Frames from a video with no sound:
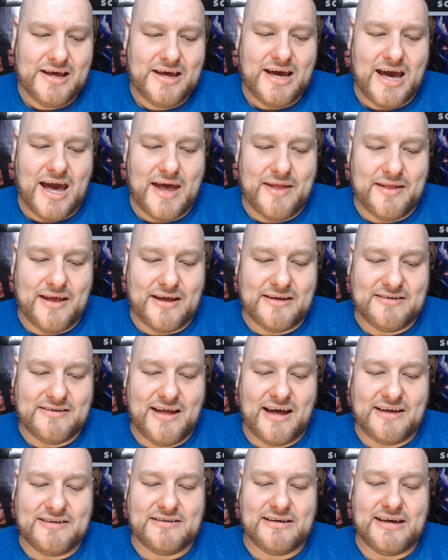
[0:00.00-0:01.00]
And then
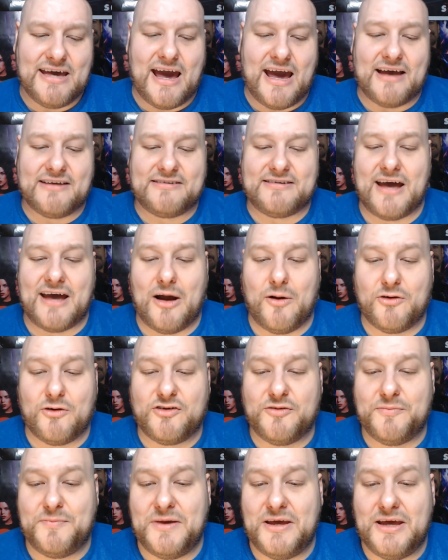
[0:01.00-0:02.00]
Leslie asks Howard
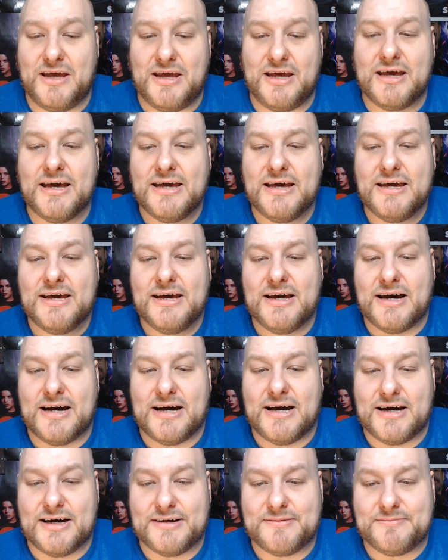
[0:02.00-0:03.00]
to be
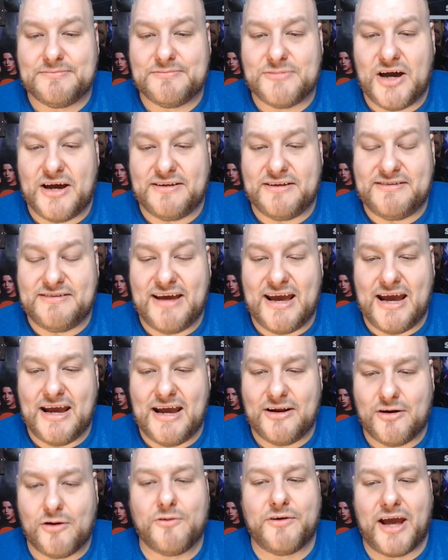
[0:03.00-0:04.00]
um, a
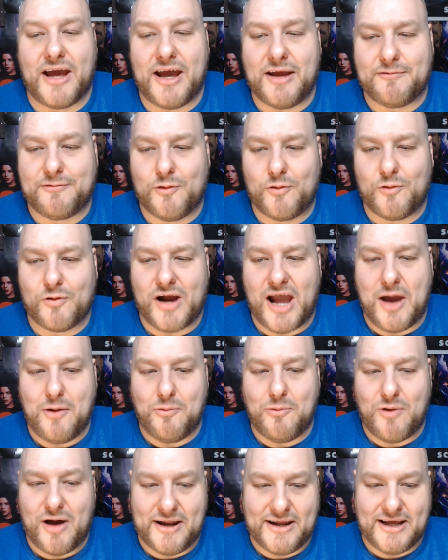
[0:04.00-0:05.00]
date, her date, for a
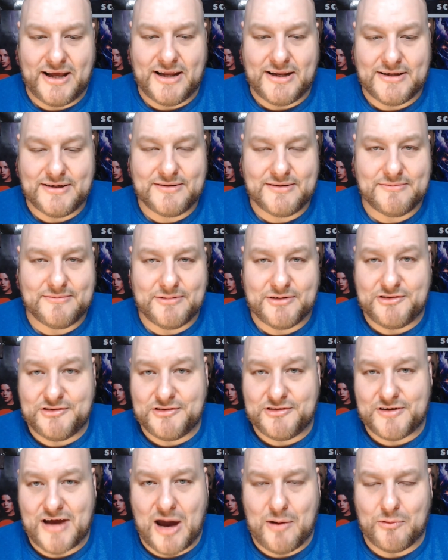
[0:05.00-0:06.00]
wedding which
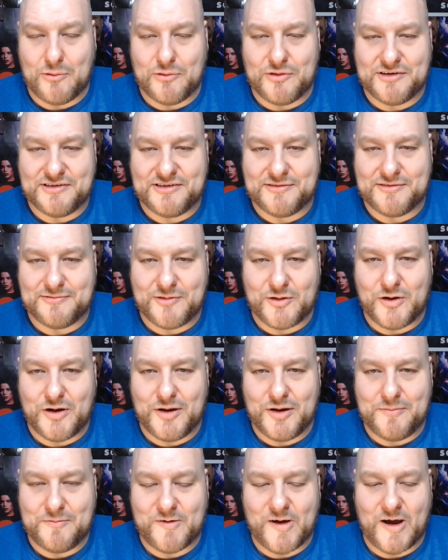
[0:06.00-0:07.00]
Howard isn't
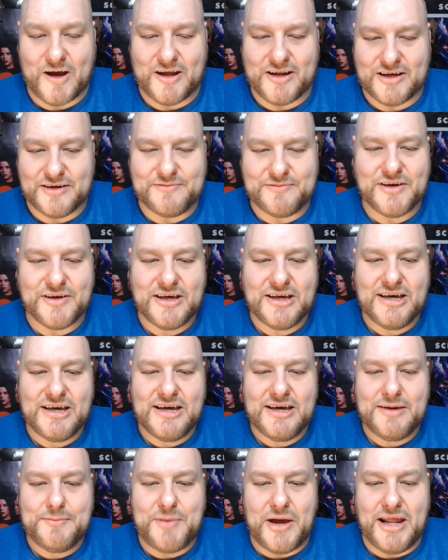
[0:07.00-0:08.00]
very fond of.
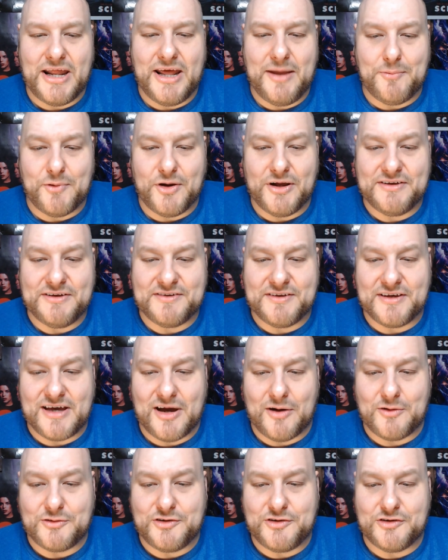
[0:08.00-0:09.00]
Penny brings the
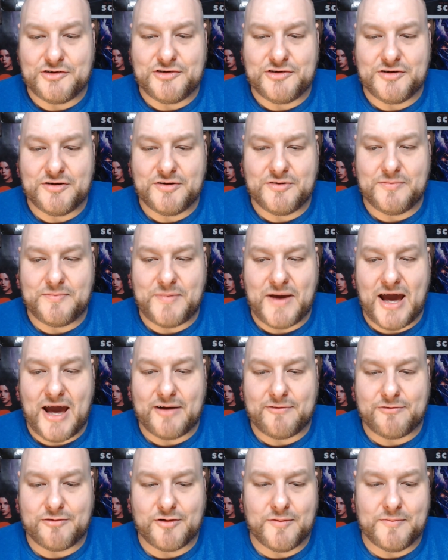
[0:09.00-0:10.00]
couch cushion
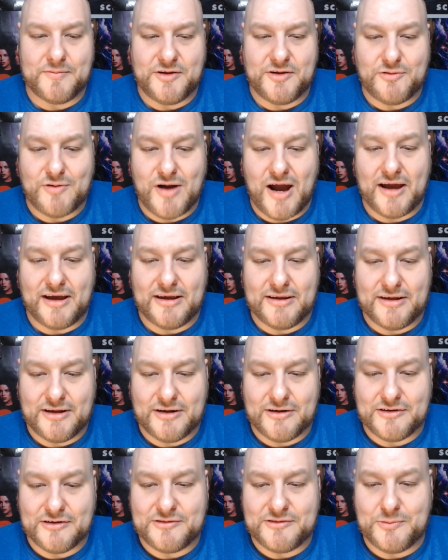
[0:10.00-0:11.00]
back from the dry
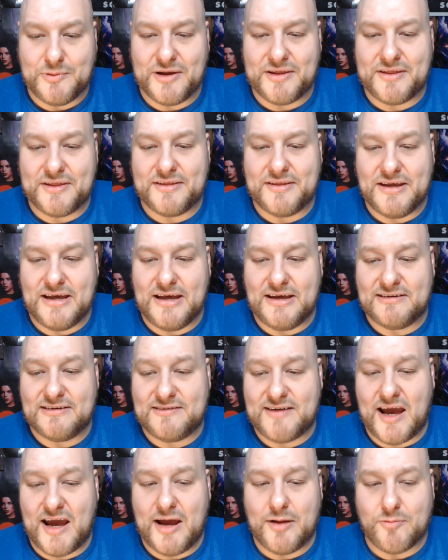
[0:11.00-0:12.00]
cleaners with the
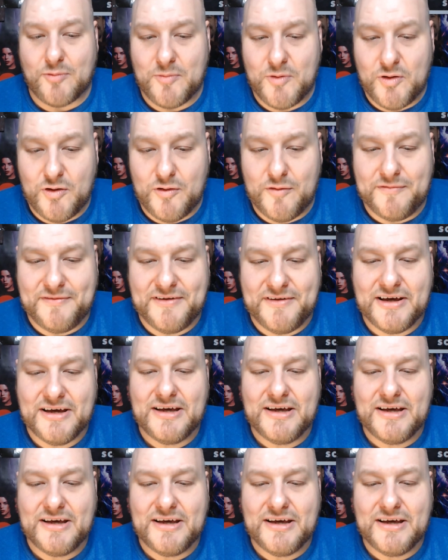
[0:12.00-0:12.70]
stain removed,